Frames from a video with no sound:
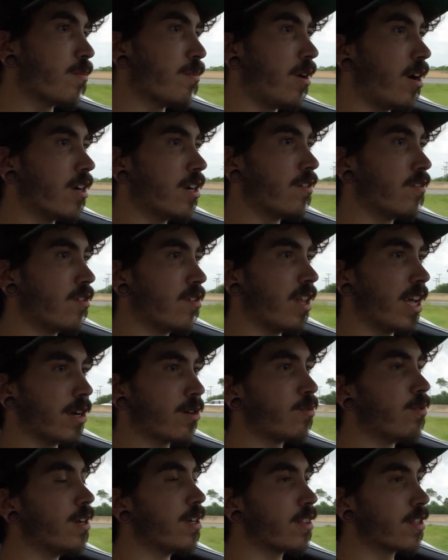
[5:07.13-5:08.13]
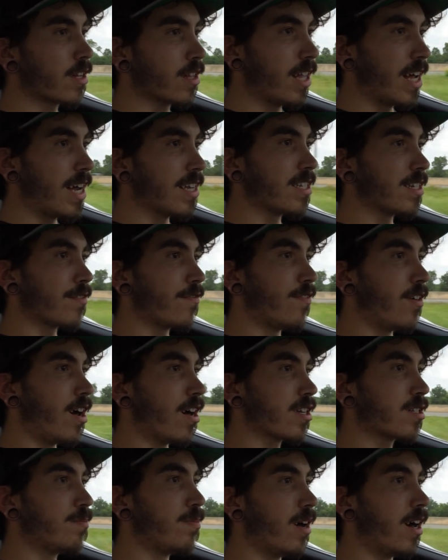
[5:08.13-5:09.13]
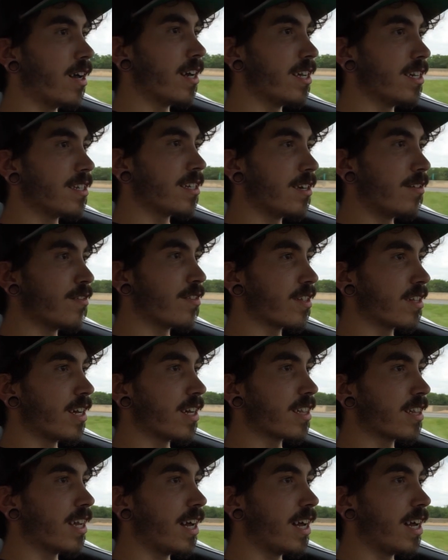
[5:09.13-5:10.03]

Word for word: Bought over like with the classic Fox bodies and everything like